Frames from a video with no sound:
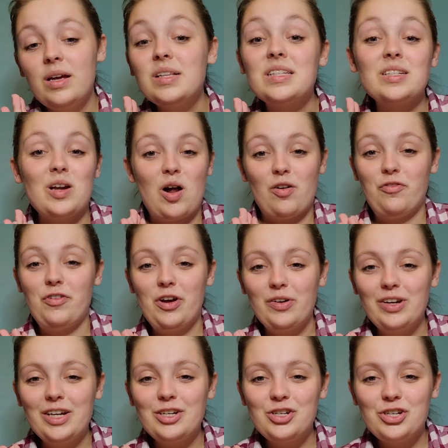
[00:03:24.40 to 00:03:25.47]
It's not a
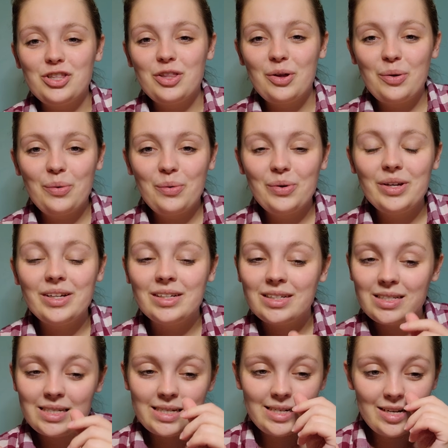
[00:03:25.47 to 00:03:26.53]
foundation though. It
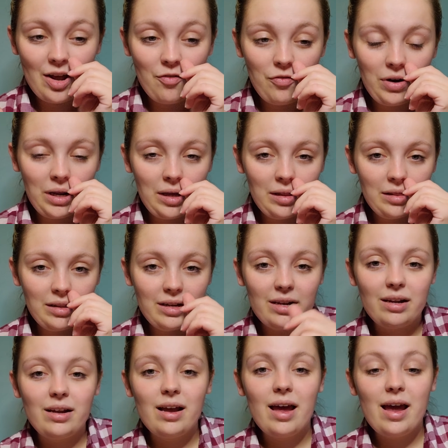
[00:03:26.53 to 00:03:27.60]
is
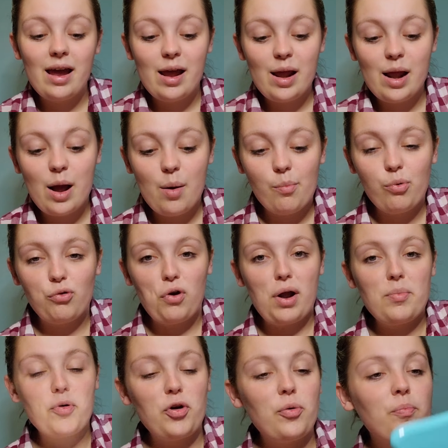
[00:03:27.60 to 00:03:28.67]
definitely a
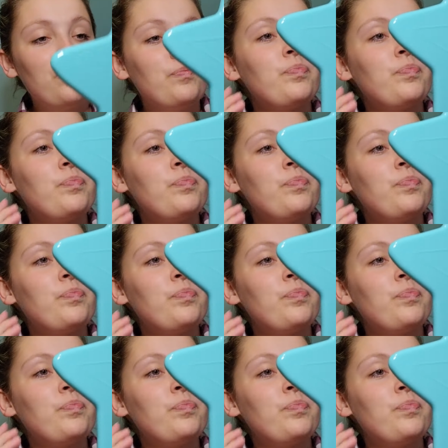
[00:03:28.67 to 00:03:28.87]
primer.